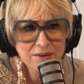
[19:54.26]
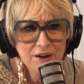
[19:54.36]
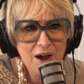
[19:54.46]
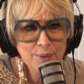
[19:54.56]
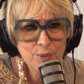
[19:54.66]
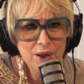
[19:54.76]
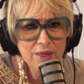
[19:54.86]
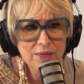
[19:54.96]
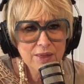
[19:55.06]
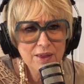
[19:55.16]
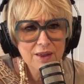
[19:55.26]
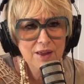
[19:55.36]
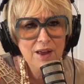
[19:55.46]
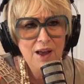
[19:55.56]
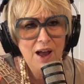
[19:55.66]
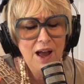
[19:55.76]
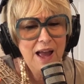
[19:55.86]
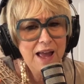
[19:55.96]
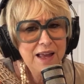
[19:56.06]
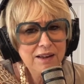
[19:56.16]
Well, there's that too, right?
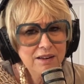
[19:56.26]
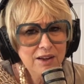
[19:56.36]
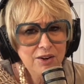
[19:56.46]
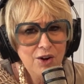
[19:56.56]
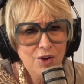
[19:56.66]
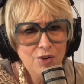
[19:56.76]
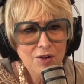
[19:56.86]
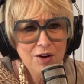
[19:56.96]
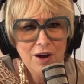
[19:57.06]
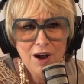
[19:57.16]
And we get to choose.